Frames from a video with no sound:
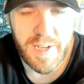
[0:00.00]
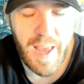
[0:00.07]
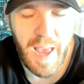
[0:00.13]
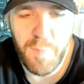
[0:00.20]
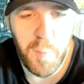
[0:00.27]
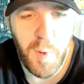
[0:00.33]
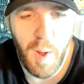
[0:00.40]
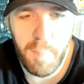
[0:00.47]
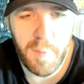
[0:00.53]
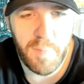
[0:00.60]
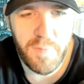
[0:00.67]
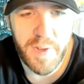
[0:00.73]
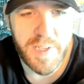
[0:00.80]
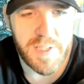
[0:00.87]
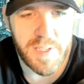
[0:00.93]
have a problem
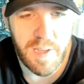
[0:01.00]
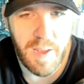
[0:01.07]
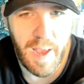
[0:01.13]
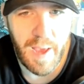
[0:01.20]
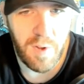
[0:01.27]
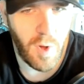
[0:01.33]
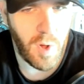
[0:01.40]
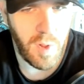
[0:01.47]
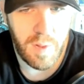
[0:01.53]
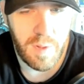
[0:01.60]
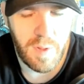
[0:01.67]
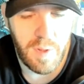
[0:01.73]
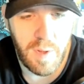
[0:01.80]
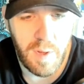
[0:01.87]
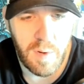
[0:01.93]
fixing at all,
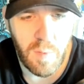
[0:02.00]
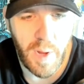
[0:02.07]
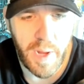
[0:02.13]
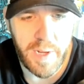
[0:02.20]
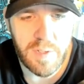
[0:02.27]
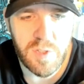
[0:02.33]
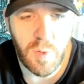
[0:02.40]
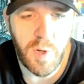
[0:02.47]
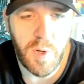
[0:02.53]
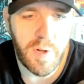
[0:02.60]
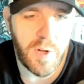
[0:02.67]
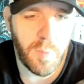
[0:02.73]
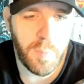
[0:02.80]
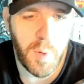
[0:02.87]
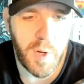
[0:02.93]
right? So
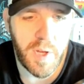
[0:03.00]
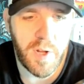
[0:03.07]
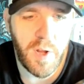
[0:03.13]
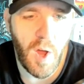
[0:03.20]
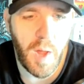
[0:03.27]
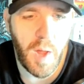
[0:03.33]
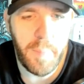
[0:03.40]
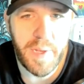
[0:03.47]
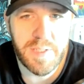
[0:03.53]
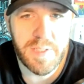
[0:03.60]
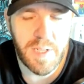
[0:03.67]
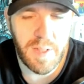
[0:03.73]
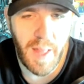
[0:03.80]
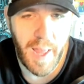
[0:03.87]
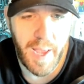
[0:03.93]
you're putting a
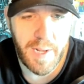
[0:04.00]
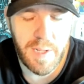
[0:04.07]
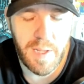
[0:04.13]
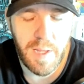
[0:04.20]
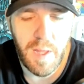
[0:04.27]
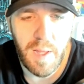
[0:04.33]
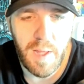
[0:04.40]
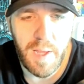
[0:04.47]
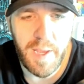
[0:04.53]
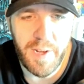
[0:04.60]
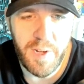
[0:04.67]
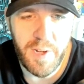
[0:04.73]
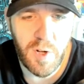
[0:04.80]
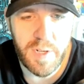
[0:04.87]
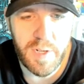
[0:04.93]
non-basic land
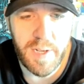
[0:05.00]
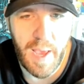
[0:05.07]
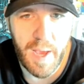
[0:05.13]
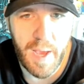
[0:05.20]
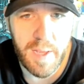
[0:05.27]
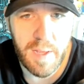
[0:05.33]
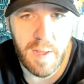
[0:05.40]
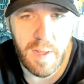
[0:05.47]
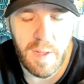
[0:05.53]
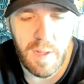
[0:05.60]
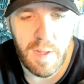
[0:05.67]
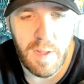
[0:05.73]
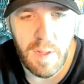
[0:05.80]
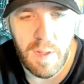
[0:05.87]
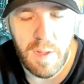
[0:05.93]
in your deck
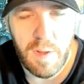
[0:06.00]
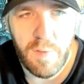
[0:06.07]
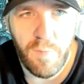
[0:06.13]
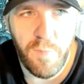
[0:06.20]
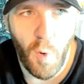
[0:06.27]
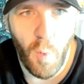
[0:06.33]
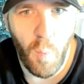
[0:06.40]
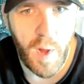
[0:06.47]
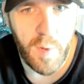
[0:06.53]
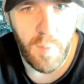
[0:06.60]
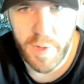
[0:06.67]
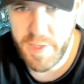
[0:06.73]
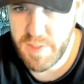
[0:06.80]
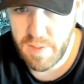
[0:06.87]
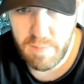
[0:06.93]
for what
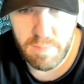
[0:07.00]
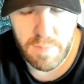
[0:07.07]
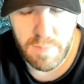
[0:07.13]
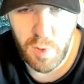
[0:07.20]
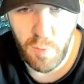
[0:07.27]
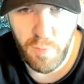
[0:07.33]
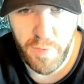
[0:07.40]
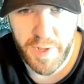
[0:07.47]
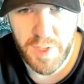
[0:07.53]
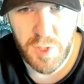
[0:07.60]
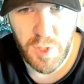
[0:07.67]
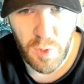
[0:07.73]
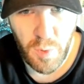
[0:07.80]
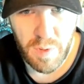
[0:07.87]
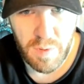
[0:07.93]
reason? To
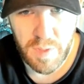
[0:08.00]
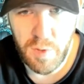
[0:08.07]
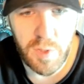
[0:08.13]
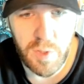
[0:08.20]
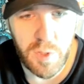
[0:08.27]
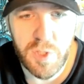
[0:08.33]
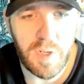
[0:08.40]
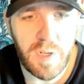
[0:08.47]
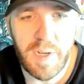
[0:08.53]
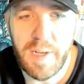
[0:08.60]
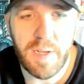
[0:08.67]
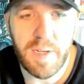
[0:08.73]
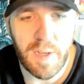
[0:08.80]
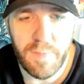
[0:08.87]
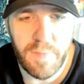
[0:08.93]
fix you? You shouldn't
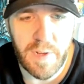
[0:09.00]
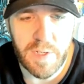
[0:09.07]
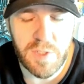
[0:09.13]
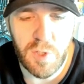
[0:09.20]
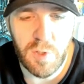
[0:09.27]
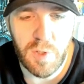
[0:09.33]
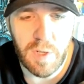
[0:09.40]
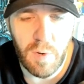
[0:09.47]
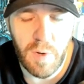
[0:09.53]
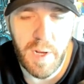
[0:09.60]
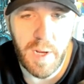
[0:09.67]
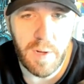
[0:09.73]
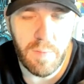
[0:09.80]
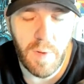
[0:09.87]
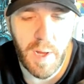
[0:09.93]
need to get fixed. You're in
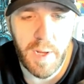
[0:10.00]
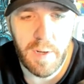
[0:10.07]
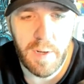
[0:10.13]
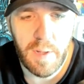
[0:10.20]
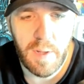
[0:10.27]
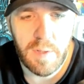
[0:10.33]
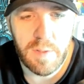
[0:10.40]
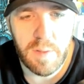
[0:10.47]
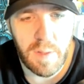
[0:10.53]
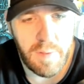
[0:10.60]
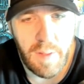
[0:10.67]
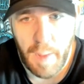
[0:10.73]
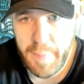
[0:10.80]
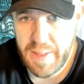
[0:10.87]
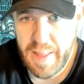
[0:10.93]
green, right?
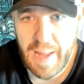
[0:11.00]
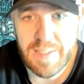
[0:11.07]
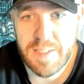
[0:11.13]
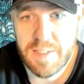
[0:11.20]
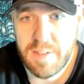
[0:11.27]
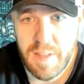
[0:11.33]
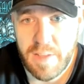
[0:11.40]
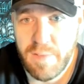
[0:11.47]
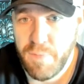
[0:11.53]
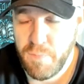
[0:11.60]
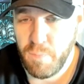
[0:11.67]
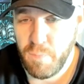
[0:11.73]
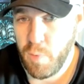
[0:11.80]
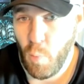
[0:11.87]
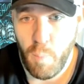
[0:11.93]
I mean, that's
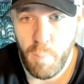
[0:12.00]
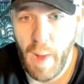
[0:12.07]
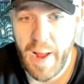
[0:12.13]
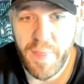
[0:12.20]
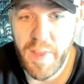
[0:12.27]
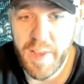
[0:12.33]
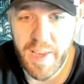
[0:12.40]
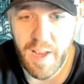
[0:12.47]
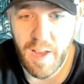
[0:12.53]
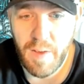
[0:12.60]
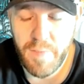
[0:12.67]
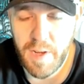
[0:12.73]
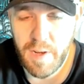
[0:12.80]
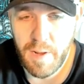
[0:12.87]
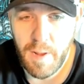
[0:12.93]
my thinking
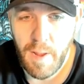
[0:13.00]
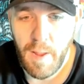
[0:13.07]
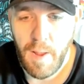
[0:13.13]
of it.